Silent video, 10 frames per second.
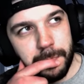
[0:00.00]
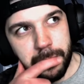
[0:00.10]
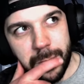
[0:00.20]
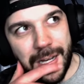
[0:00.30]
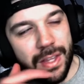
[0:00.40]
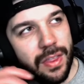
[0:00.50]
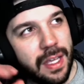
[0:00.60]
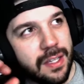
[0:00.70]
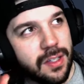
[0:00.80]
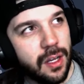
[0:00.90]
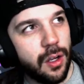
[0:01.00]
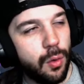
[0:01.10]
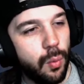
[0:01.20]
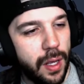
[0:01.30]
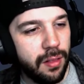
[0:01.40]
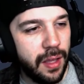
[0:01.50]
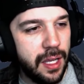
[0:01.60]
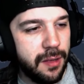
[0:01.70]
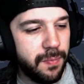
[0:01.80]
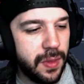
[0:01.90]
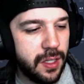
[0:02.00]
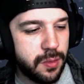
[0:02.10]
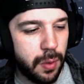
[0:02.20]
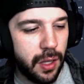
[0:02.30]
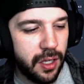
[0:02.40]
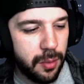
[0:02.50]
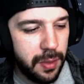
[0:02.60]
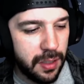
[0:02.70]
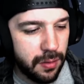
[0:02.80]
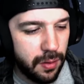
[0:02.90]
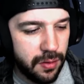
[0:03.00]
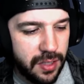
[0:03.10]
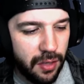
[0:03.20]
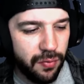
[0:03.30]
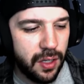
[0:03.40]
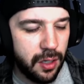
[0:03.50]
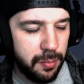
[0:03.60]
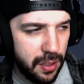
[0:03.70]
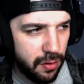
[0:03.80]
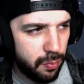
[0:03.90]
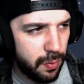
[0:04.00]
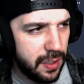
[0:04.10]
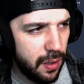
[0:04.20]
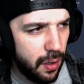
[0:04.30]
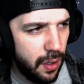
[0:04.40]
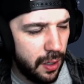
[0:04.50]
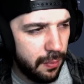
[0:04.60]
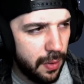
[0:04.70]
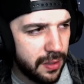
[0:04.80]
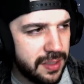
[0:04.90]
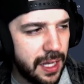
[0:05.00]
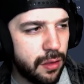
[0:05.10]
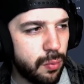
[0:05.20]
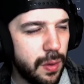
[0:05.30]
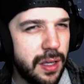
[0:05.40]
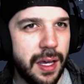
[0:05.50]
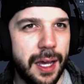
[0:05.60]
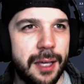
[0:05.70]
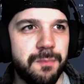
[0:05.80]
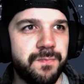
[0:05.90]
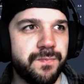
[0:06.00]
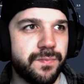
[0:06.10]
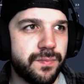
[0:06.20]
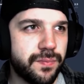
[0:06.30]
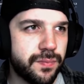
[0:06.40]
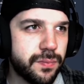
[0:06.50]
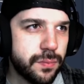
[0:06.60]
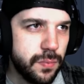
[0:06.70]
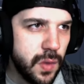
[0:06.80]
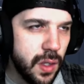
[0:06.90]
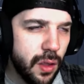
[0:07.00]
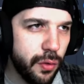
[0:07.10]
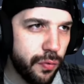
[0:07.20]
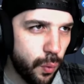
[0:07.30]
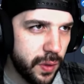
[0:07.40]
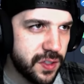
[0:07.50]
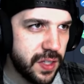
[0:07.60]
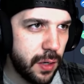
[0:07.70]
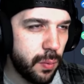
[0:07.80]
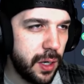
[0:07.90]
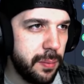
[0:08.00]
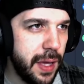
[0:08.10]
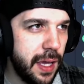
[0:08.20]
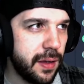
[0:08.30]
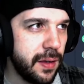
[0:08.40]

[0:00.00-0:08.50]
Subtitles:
I think is going to go way late. He's probably going to be definitely going to be a day 3 guy. The Florida State running back,